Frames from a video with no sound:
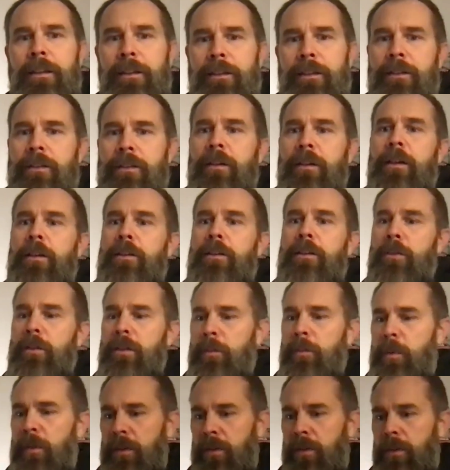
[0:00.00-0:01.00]
So I
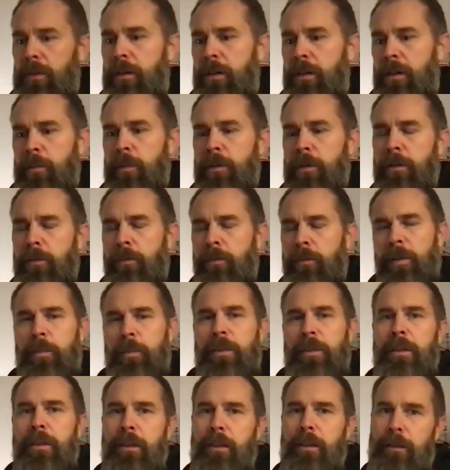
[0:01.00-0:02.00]
took a piece of cardboard,
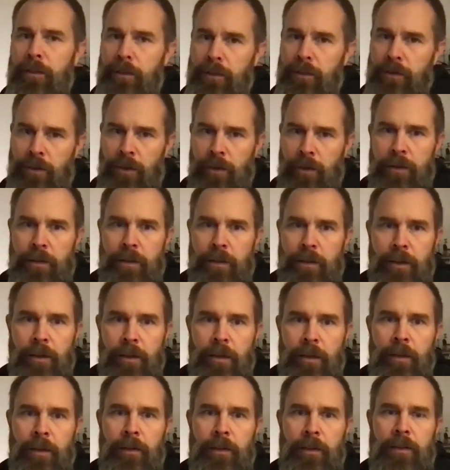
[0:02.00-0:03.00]
ripped it, and chucked it
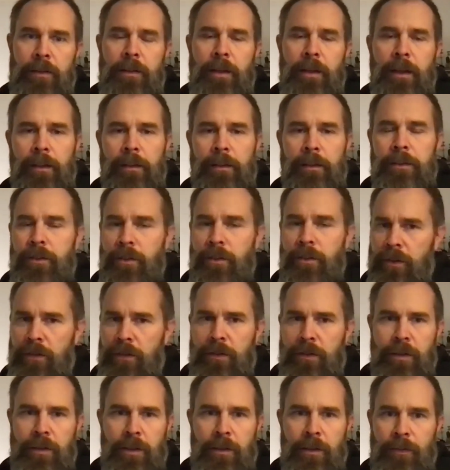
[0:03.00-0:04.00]
underneath the saddle
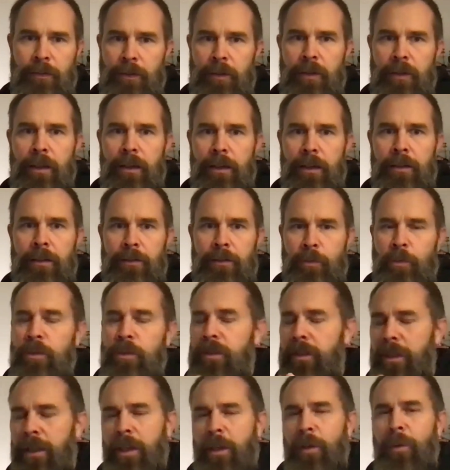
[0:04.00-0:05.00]
just enough so that it
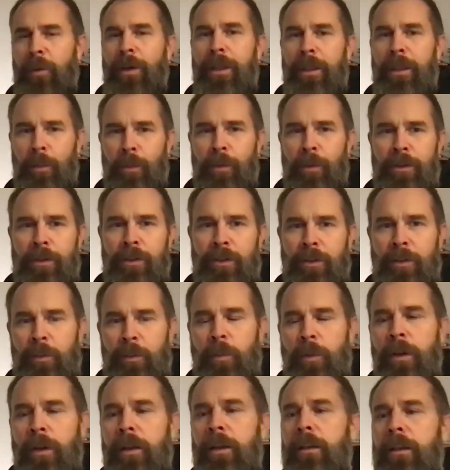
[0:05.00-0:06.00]
would take away the worst
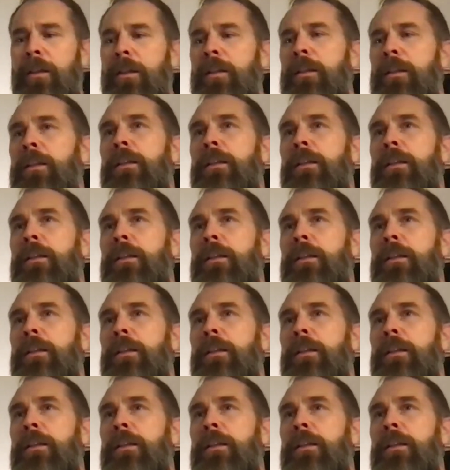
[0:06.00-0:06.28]
spray.